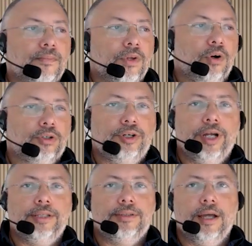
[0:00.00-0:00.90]
or
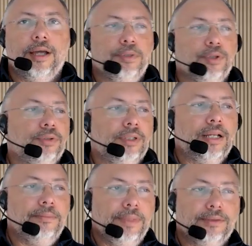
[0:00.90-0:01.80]
create a building
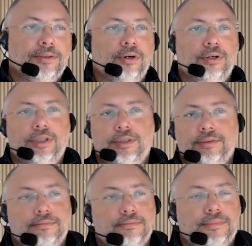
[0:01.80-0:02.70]
element
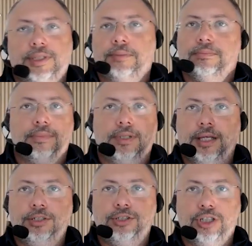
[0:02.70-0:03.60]
or some
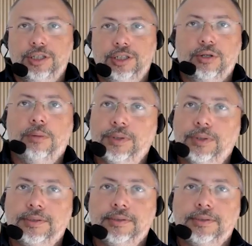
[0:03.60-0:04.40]
engineer component.